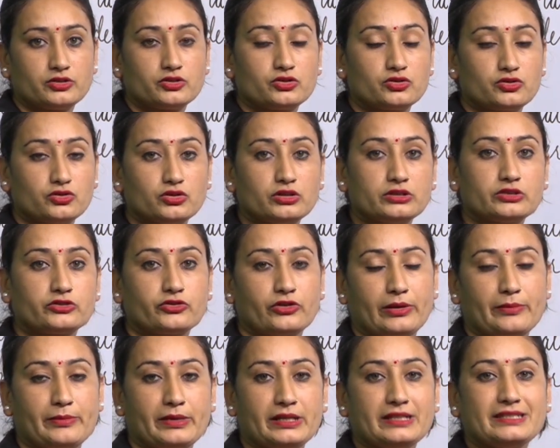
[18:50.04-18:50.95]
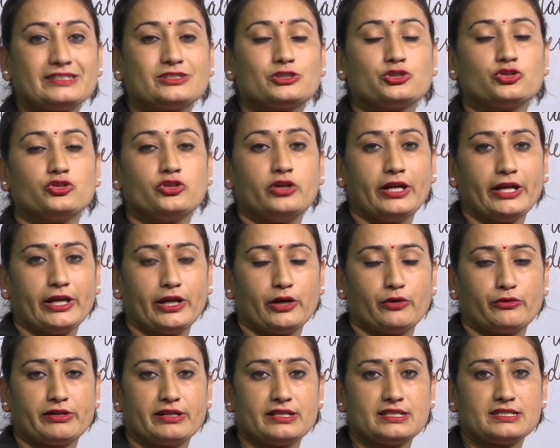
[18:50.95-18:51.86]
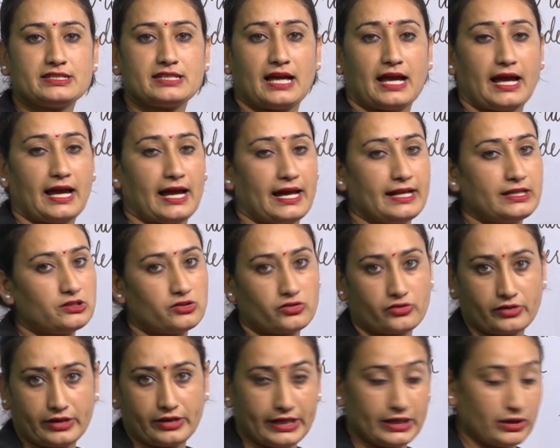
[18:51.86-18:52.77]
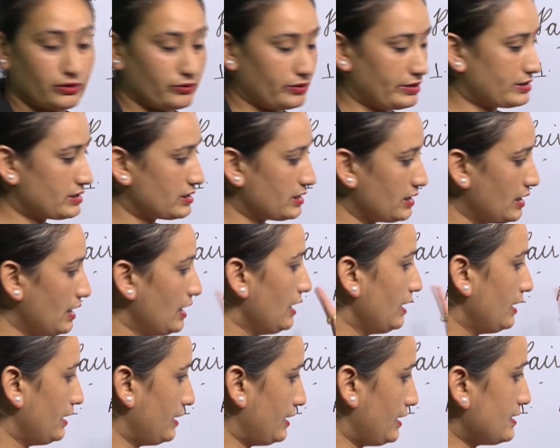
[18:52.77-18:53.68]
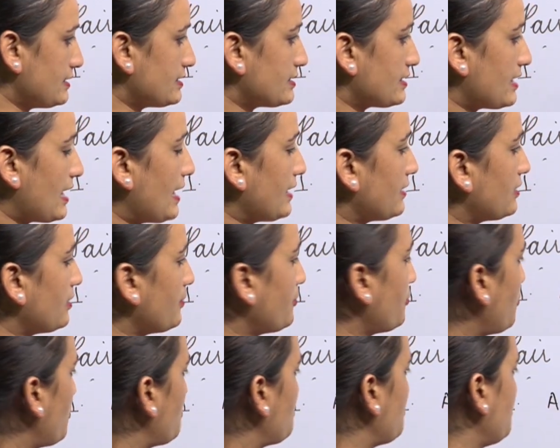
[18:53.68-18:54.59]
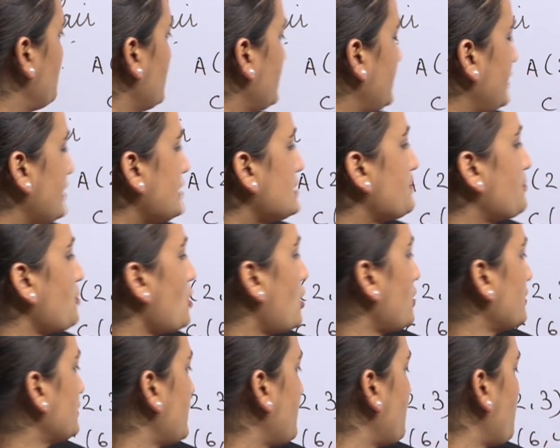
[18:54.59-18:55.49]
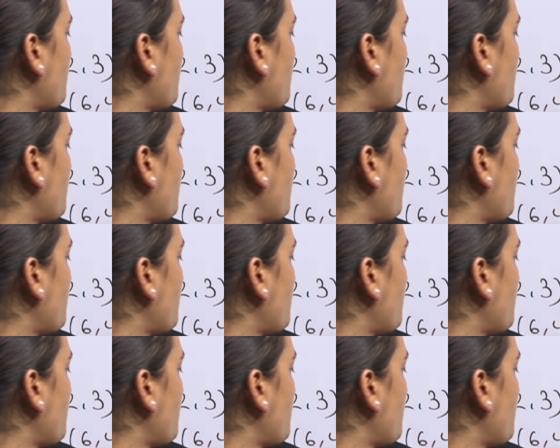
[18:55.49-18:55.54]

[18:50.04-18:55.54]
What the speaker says: 2, 3 means 2 units and 3 units. Let's plot the